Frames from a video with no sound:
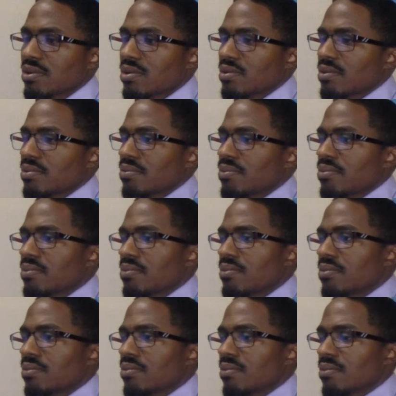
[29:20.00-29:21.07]

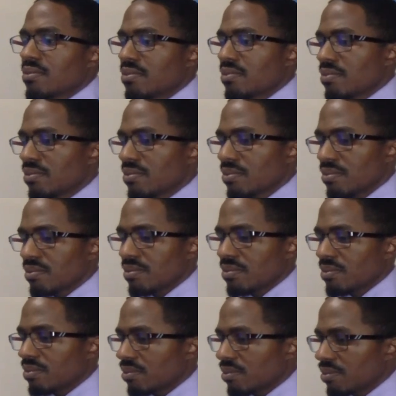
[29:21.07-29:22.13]

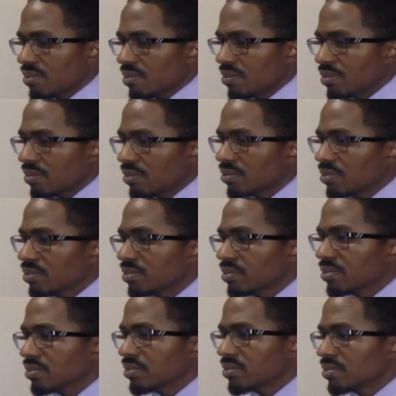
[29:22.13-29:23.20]

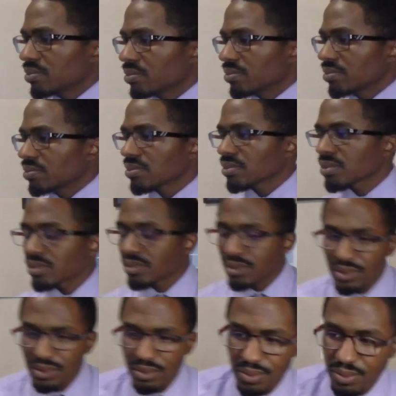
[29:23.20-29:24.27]

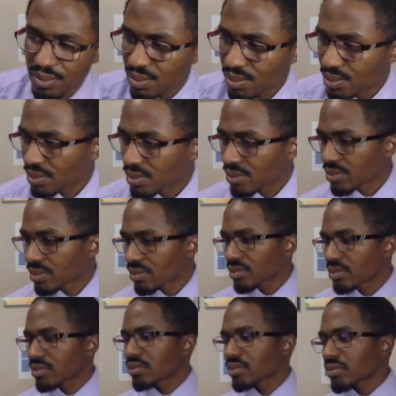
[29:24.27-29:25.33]

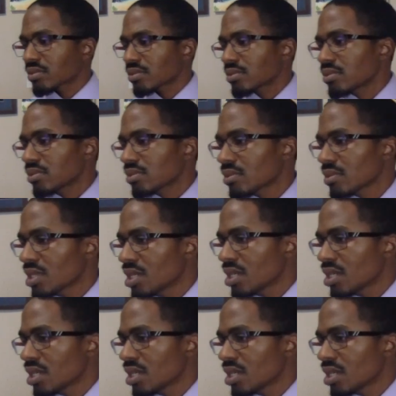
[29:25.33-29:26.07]
(silence)